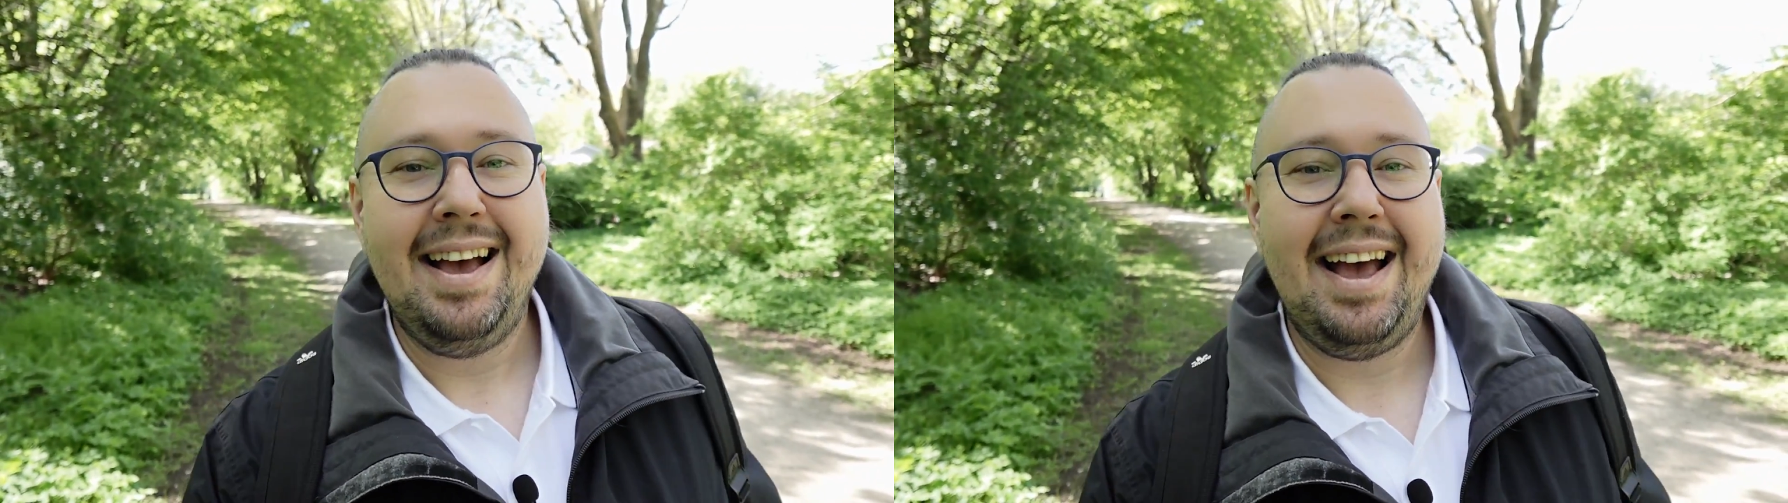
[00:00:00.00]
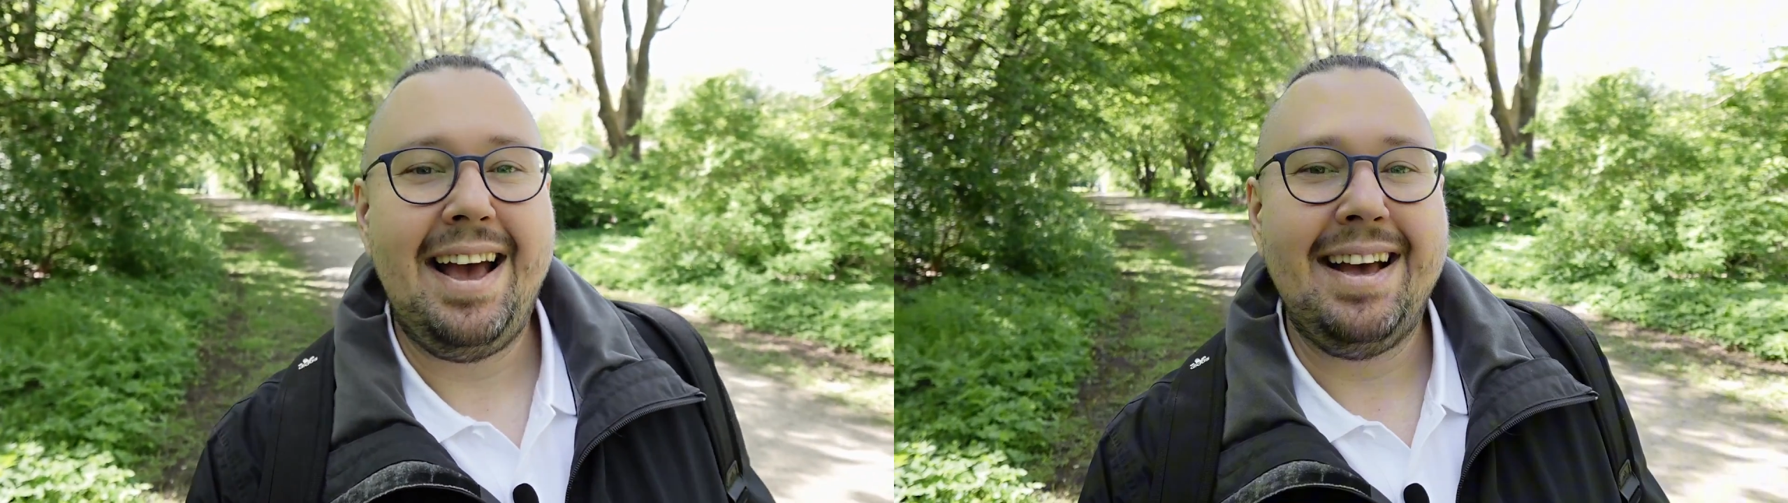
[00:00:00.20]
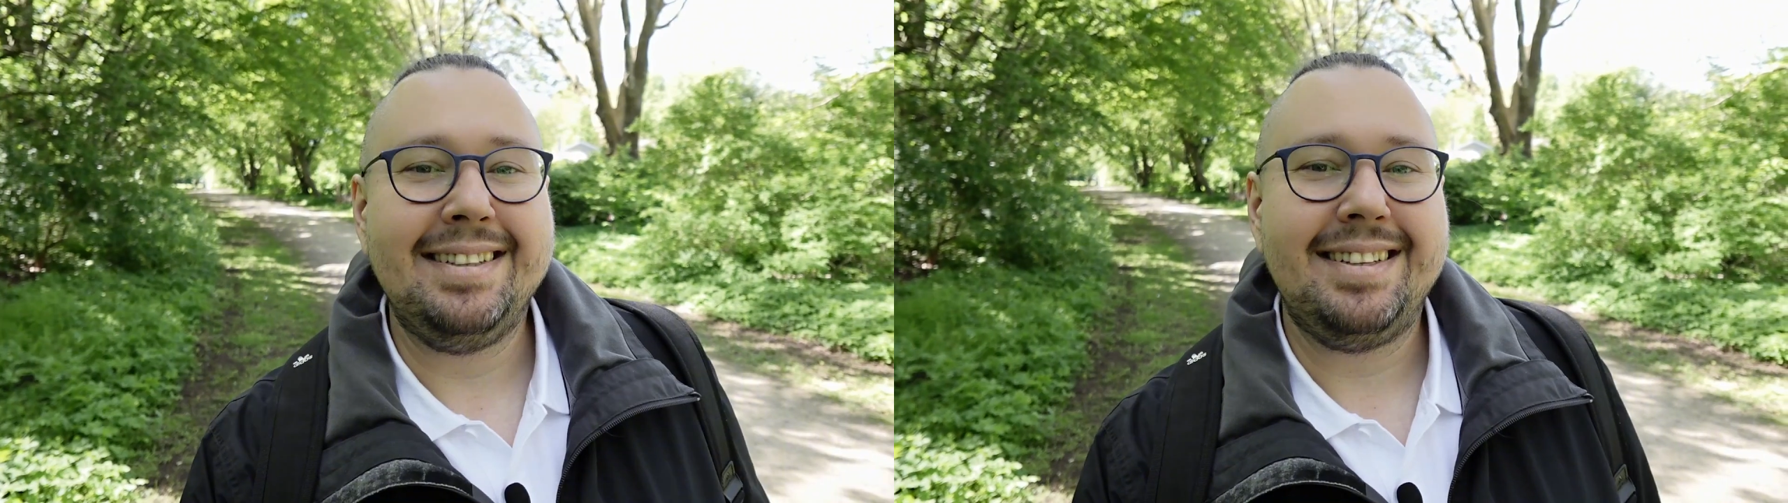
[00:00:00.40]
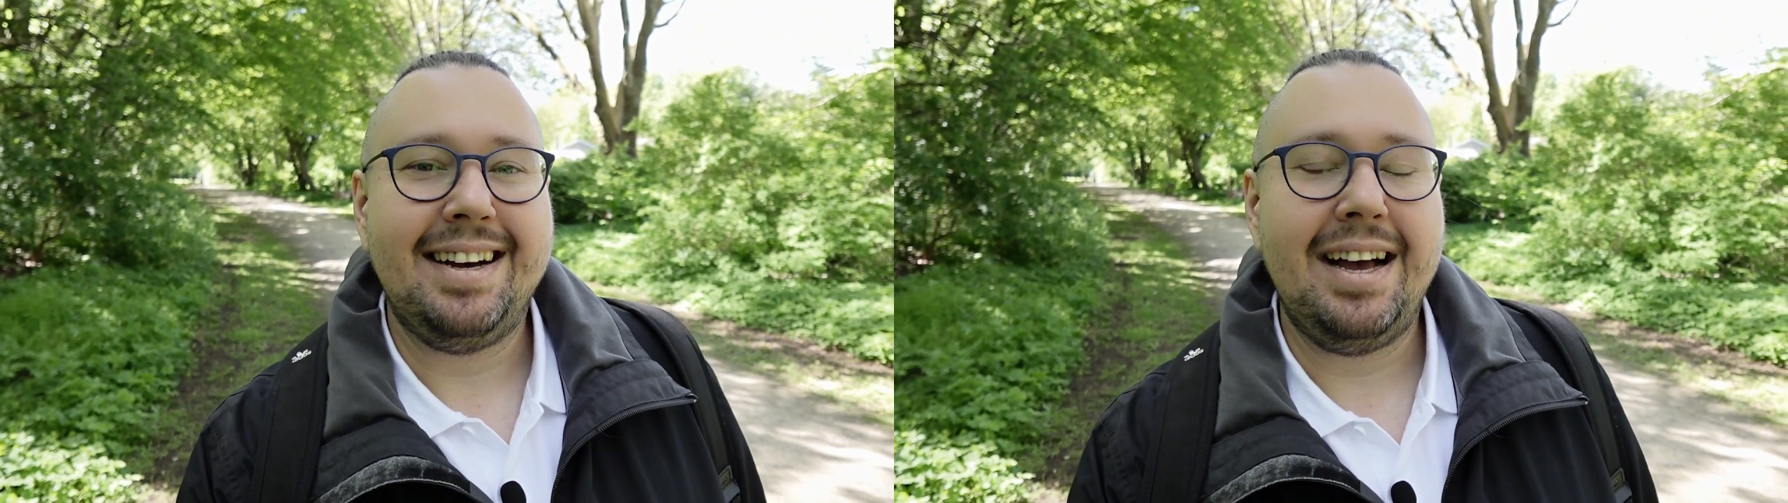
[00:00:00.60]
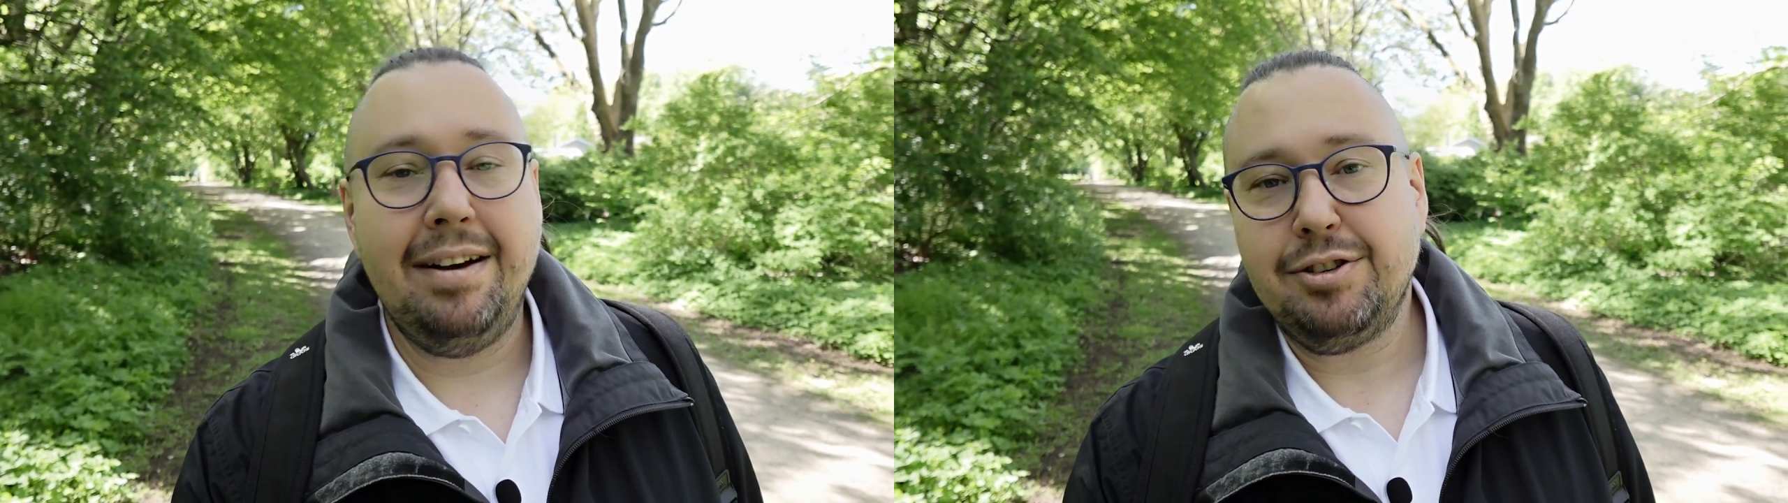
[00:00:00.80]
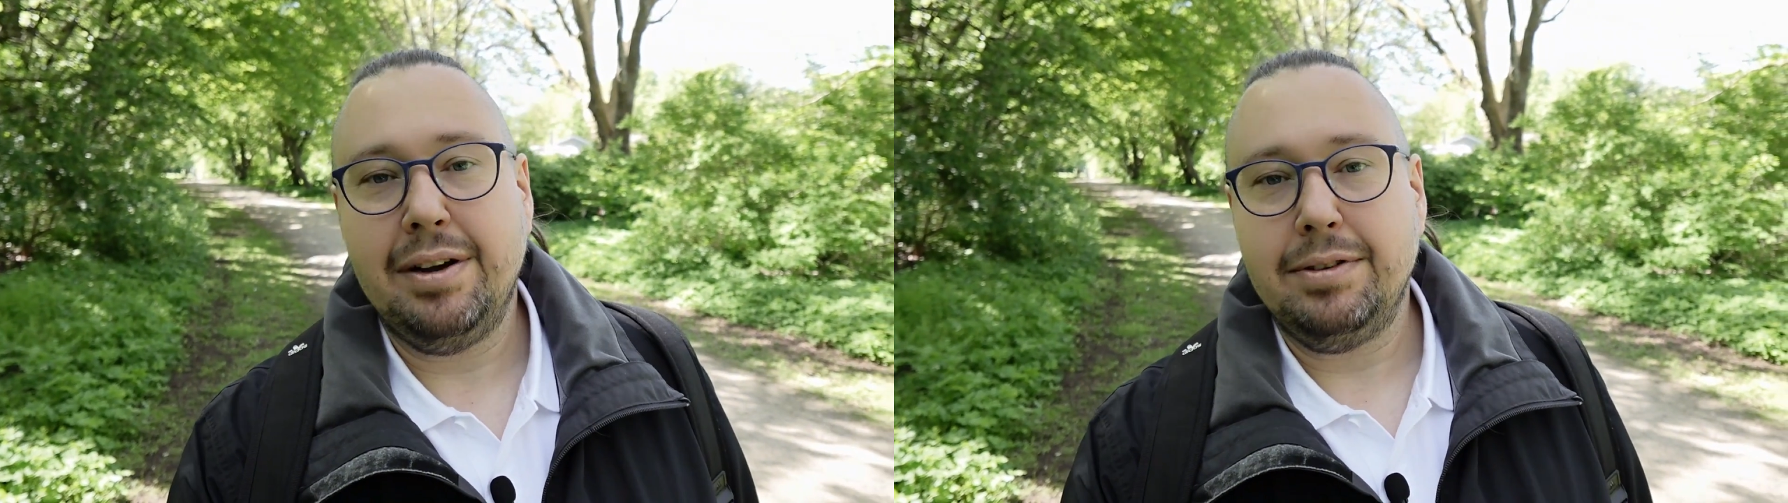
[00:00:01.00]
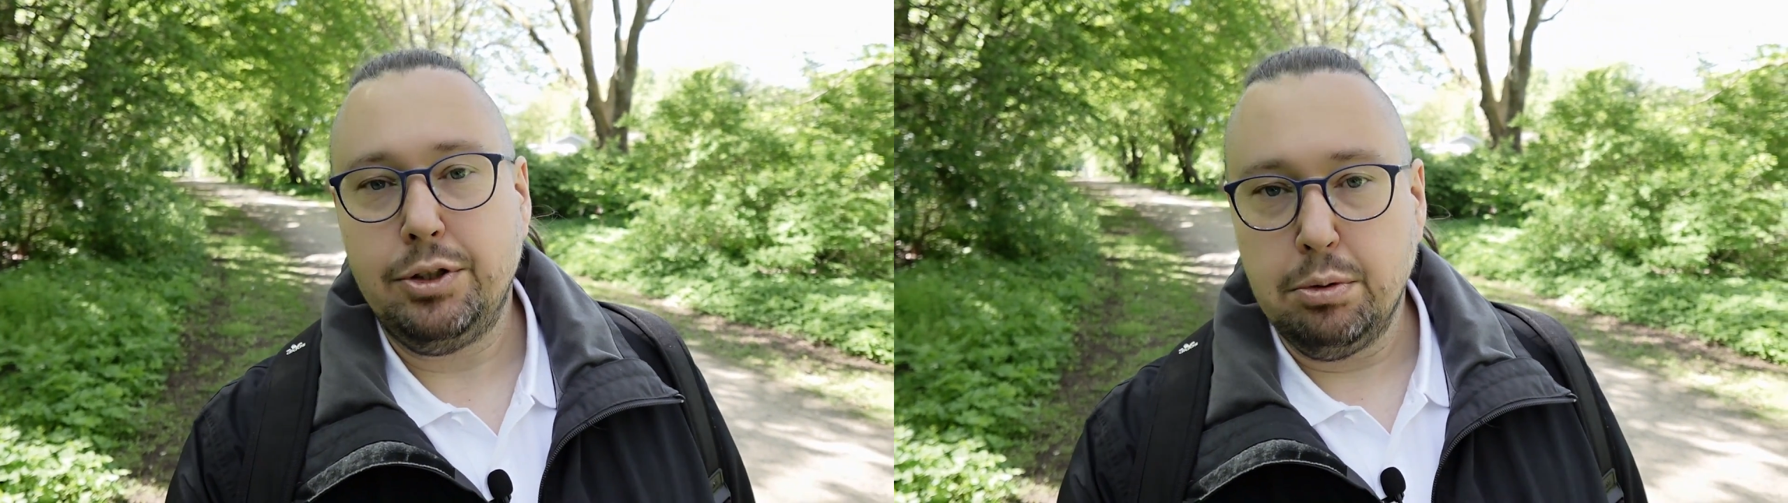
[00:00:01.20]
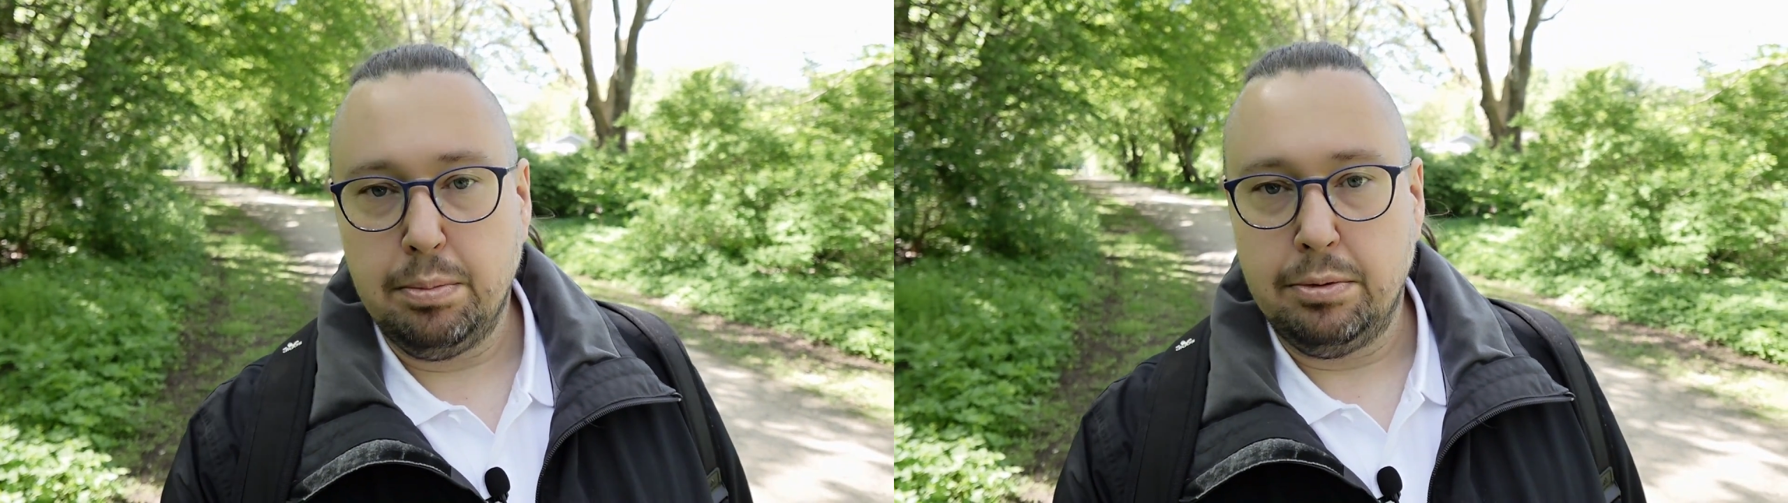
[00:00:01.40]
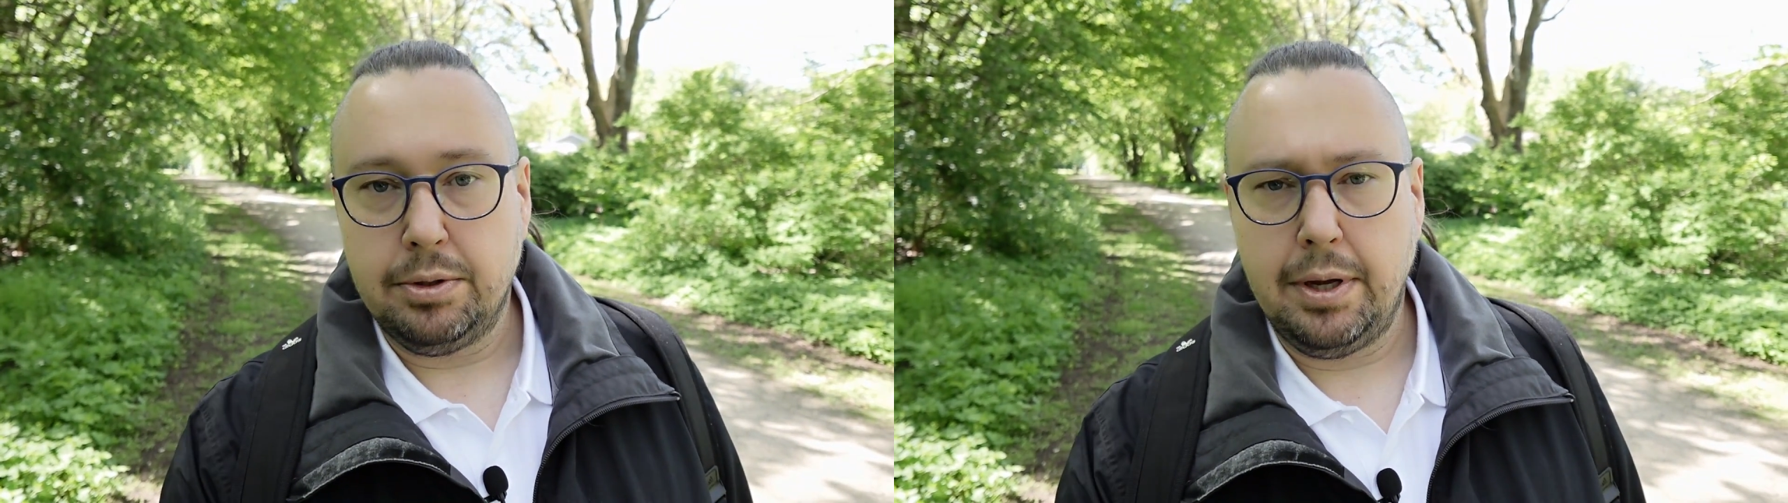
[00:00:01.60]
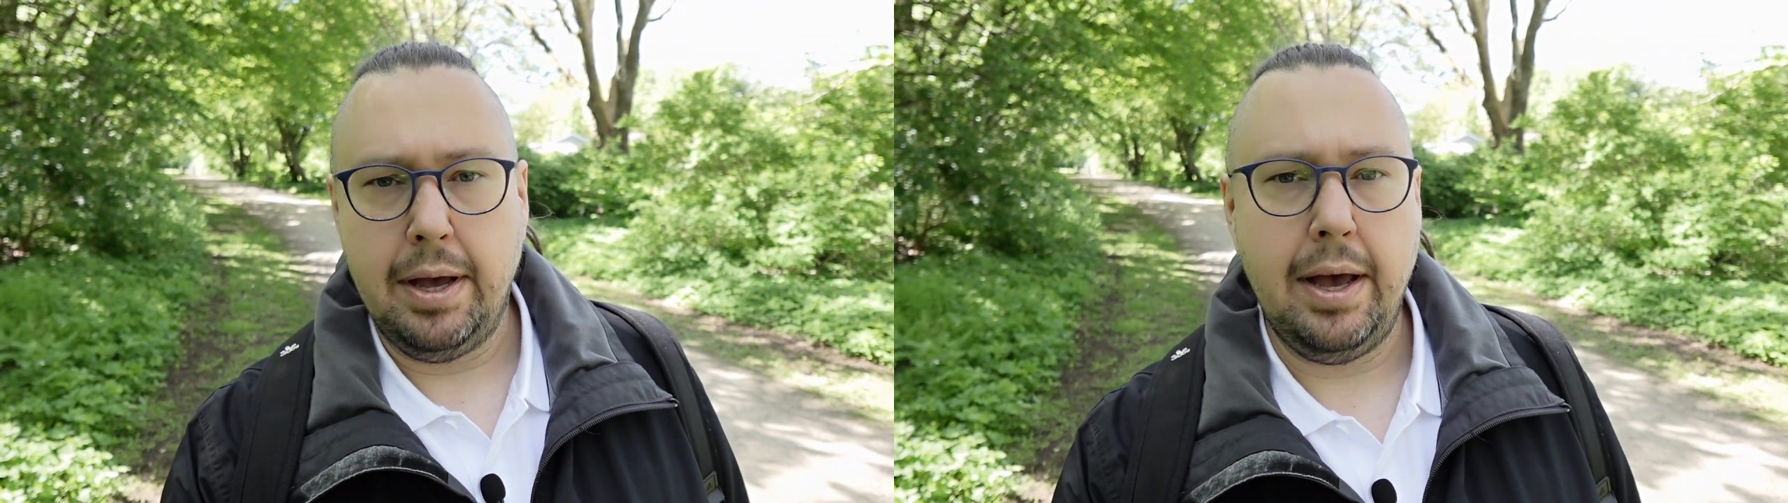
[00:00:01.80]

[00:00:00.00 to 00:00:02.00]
And I have to have a dual boot,